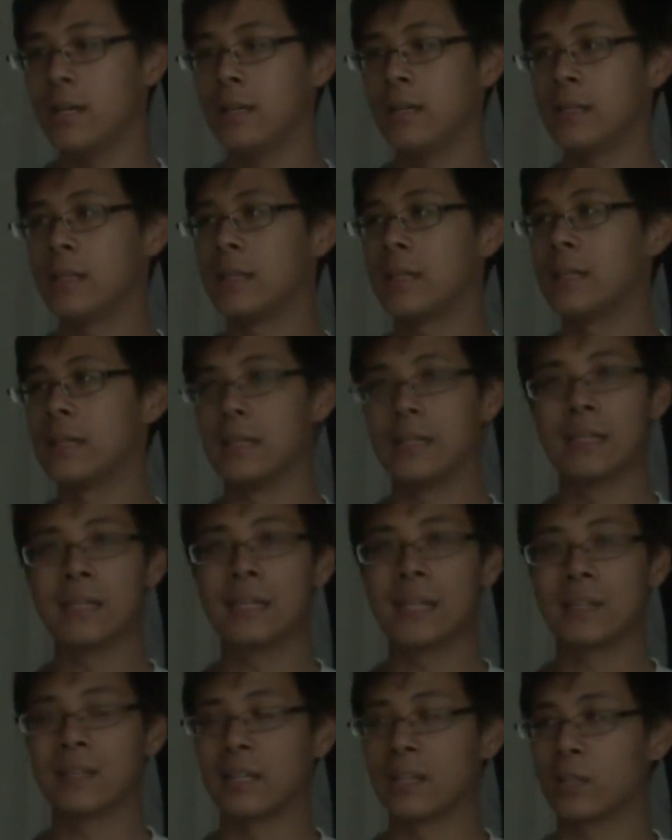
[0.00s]
he he
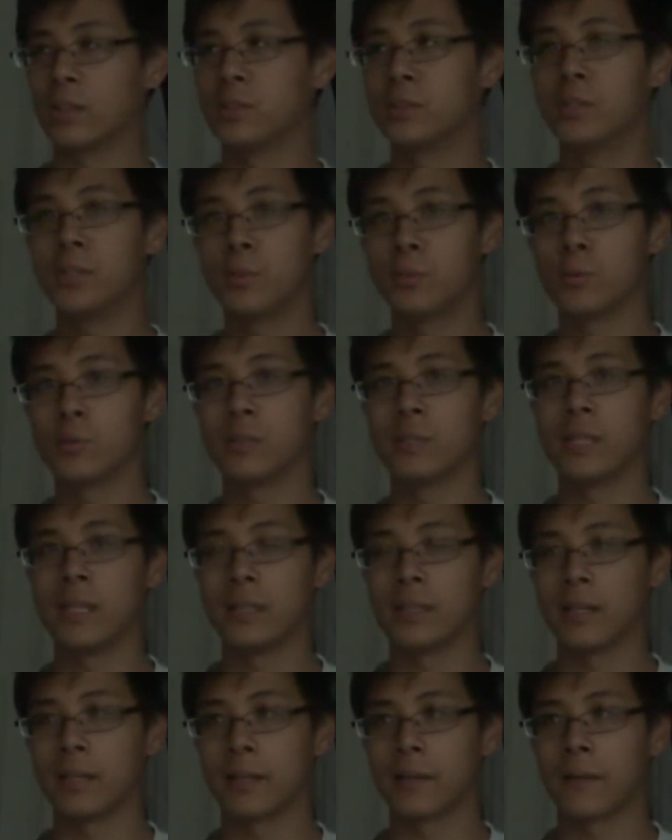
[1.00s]
can like literally
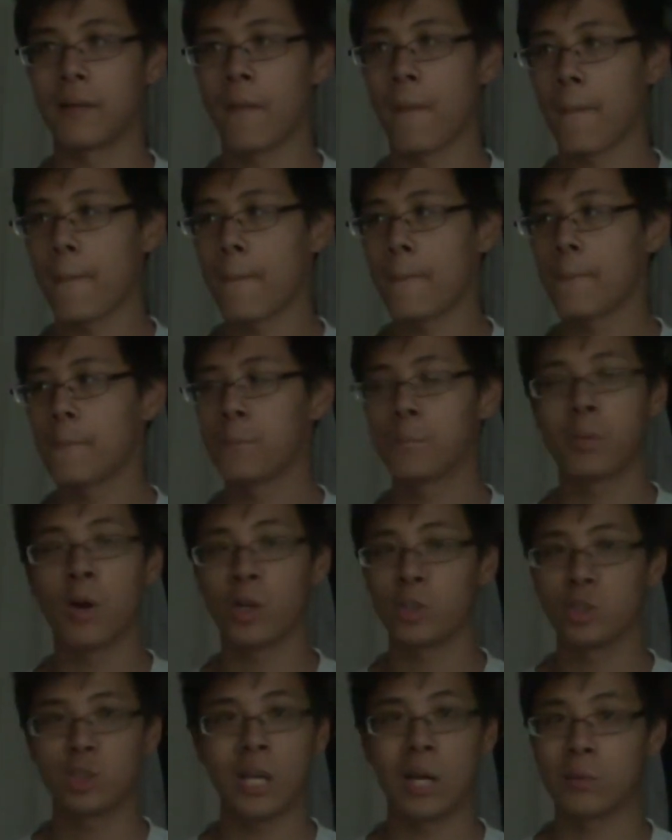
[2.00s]
like
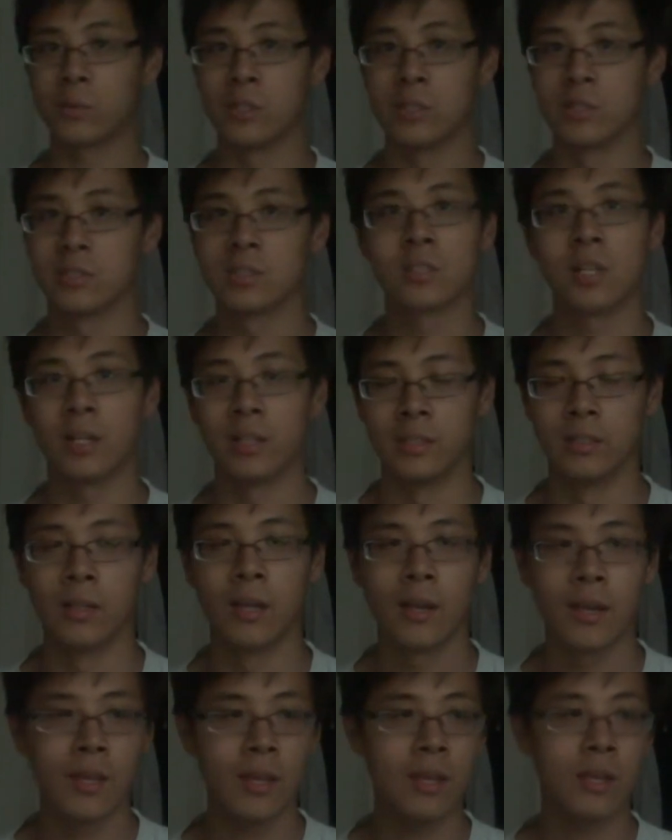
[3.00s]
punch out the sun.
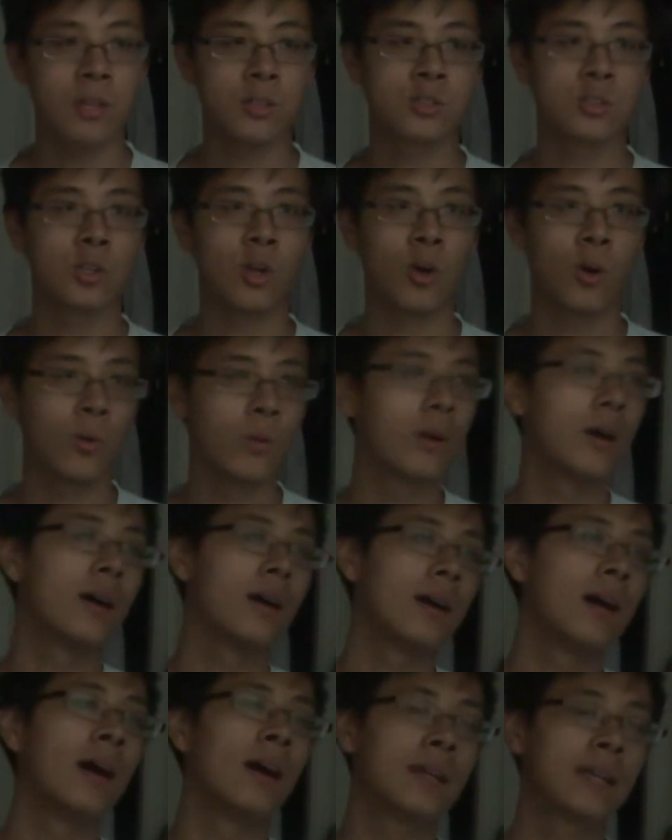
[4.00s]
So
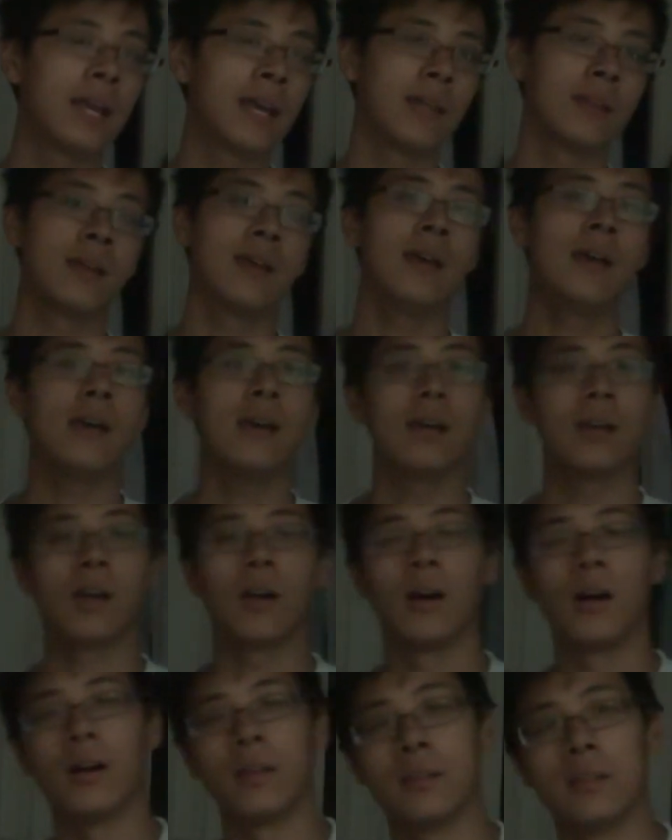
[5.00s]
again,
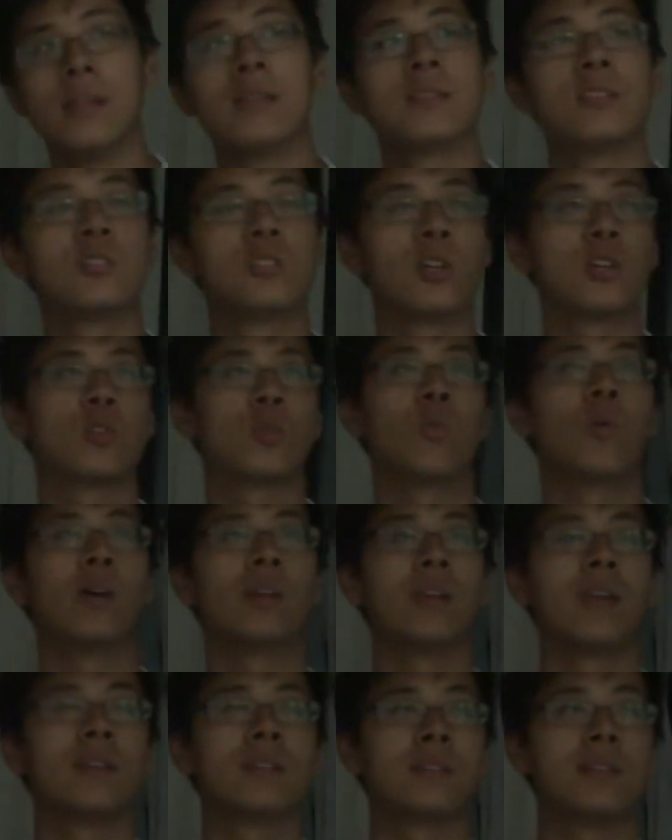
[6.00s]
uh, this is just
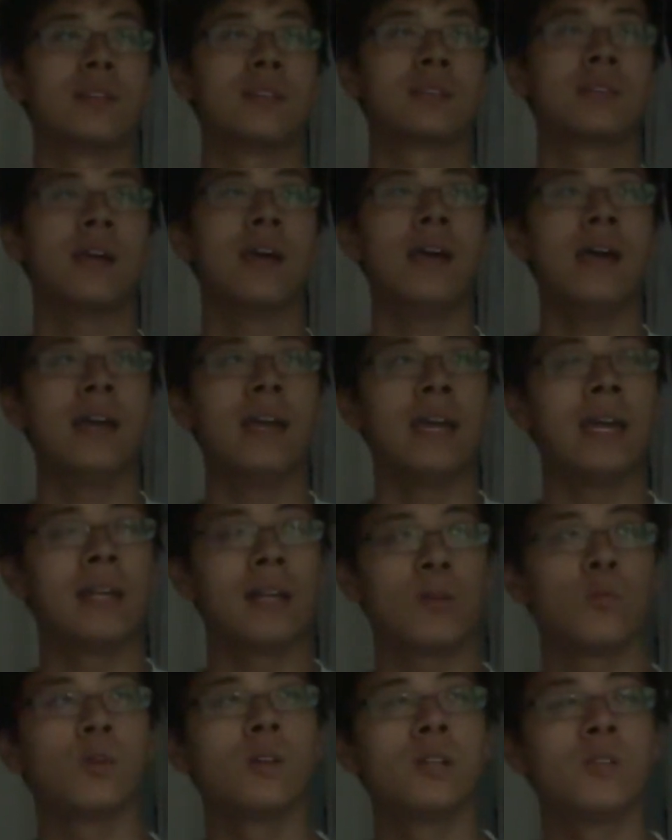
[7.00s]
one instance, and
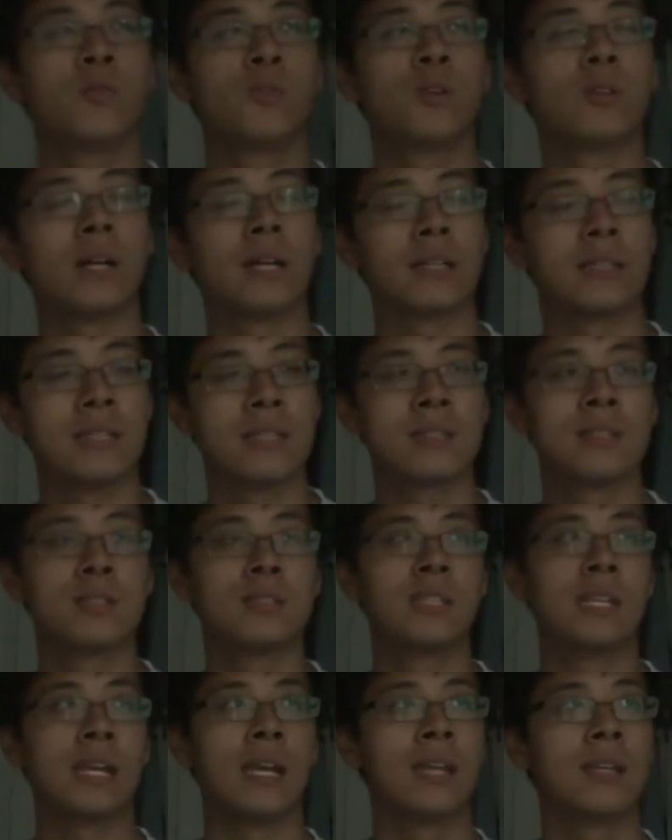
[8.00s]
I really feel like this
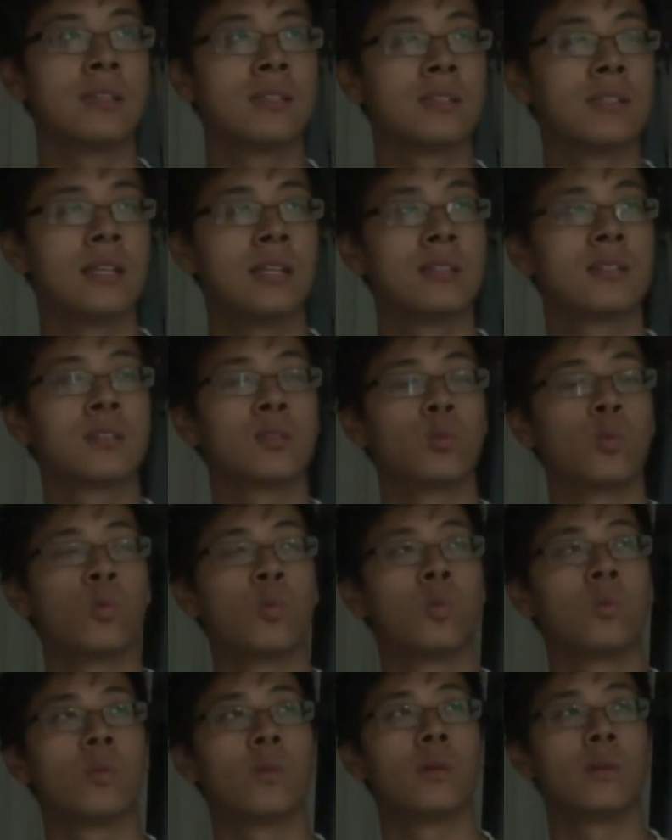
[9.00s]
is the instance
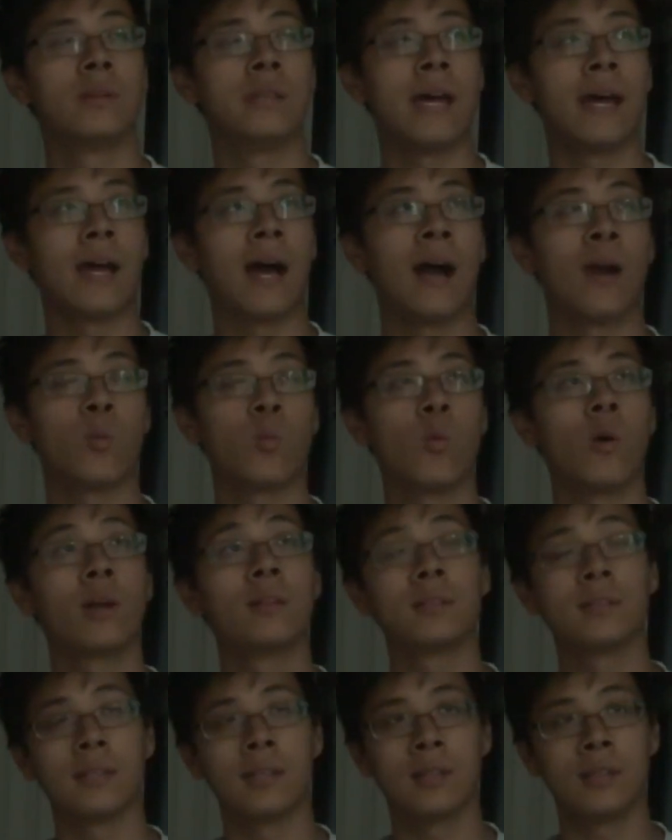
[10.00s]
that I
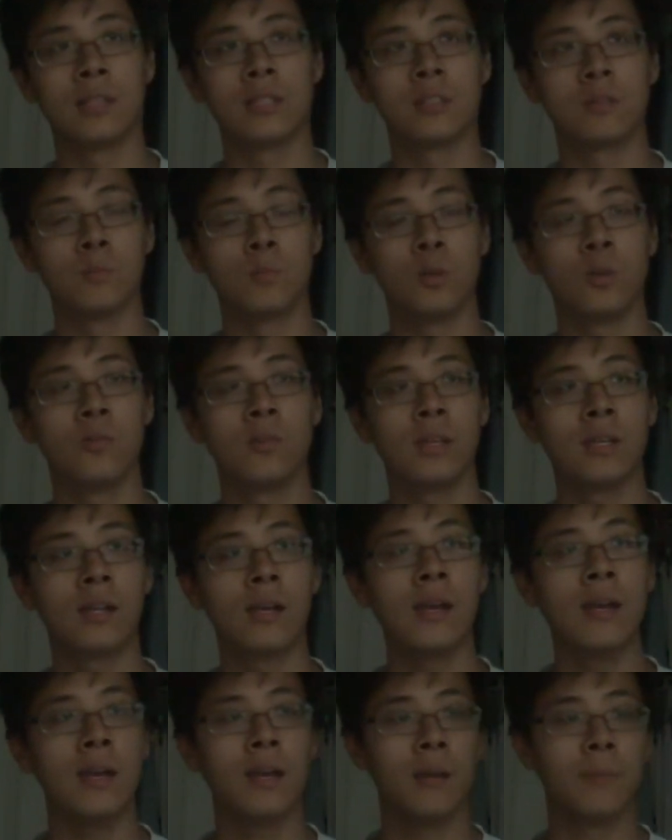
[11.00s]
want in this movie,
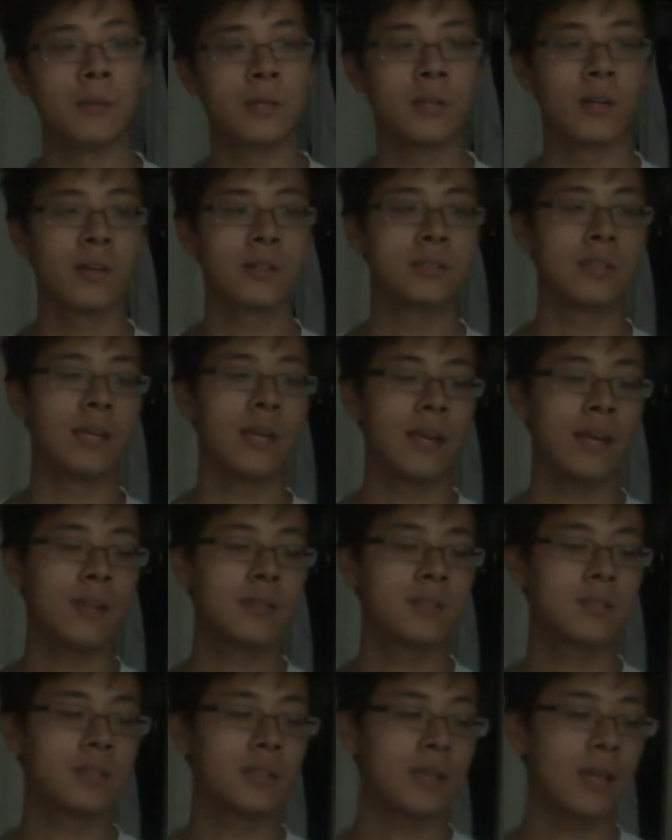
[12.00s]
because
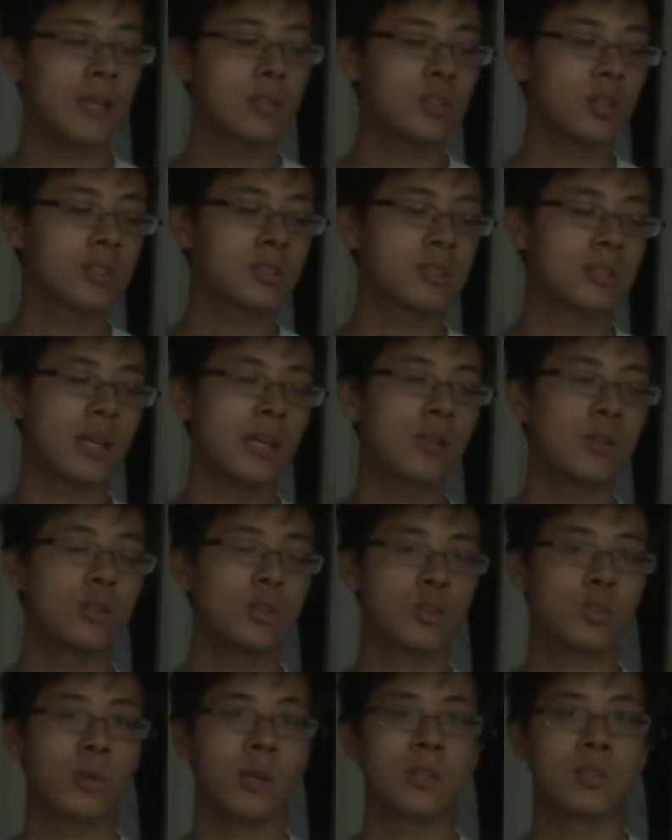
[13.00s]
it's it just
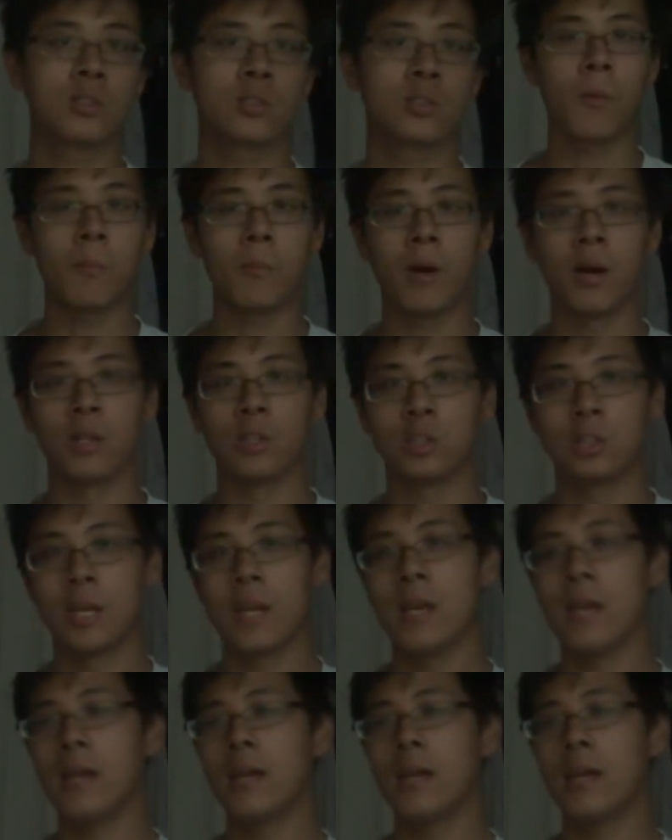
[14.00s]
illustrates much.